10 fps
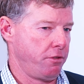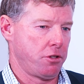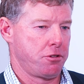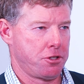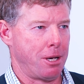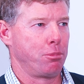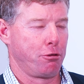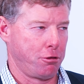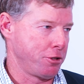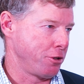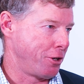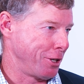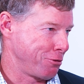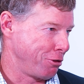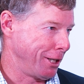just stumbled across the
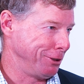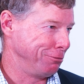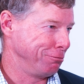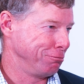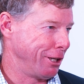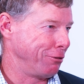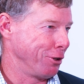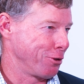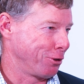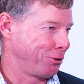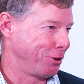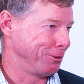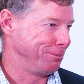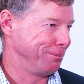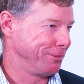highest grade rare earth
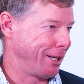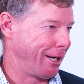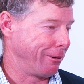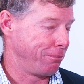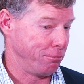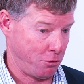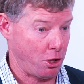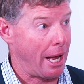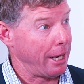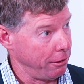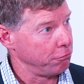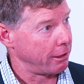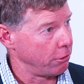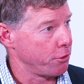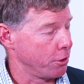oxide, clay
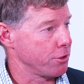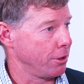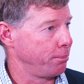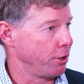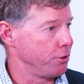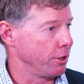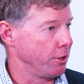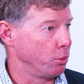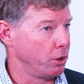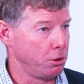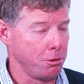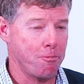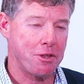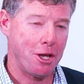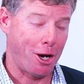rare earth oxide project in the world.
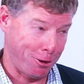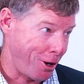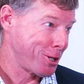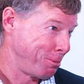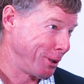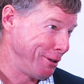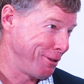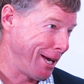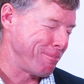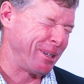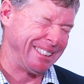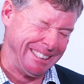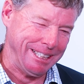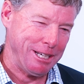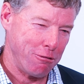I'd like to believe that, but
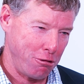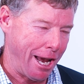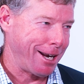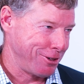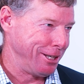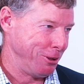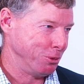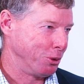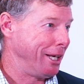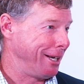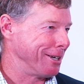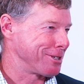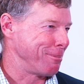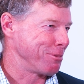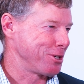reality will kick in at
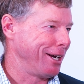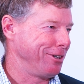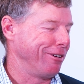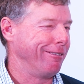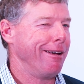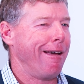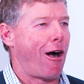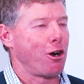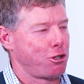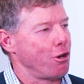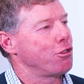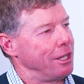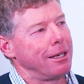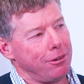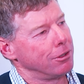some stage, and I don't
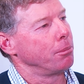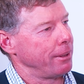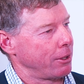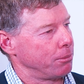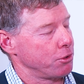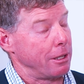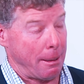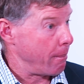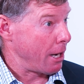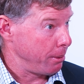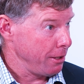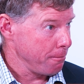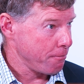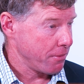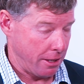think it's going to be that option. It may be,
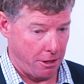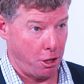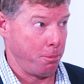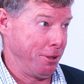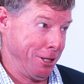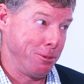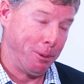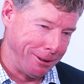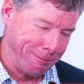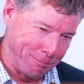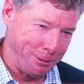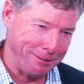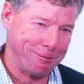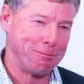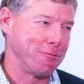and I hope it is, but
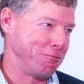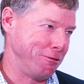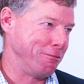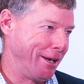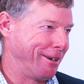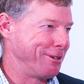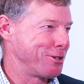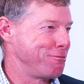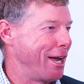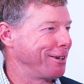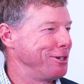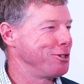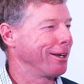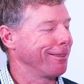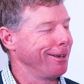just reality
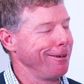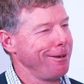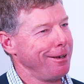check there.